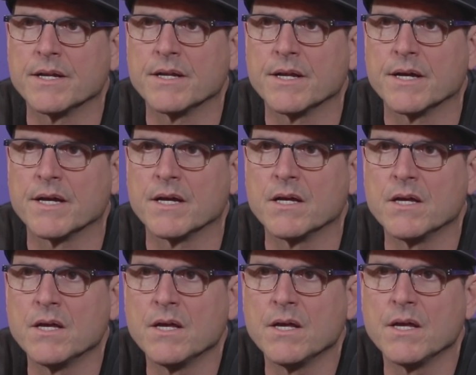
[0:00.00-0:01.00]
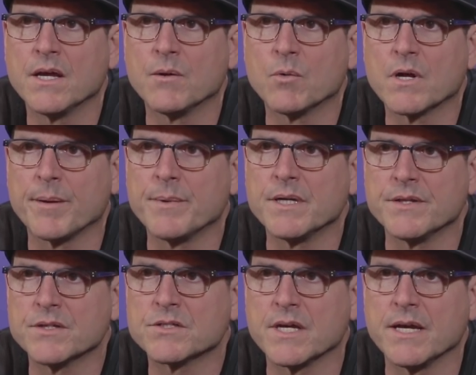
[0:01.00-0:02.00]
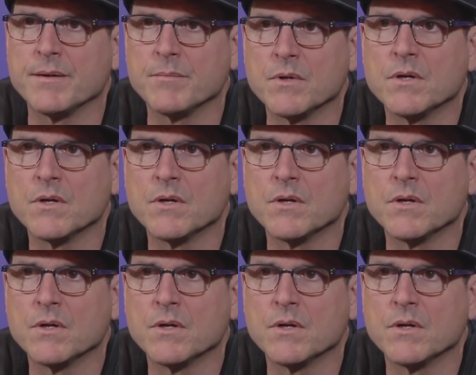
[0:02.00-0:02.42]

and uh, we'll come into this game